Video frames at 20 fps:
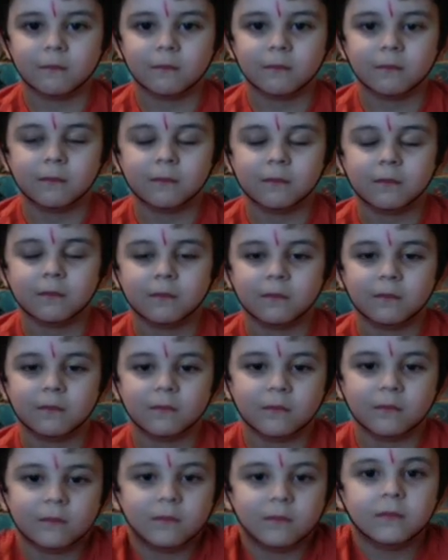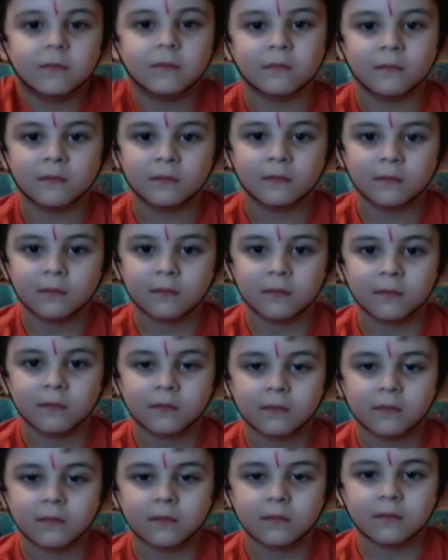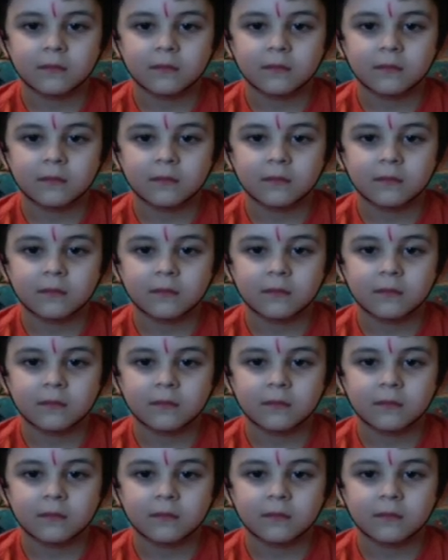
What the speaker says: The person shown says nothing.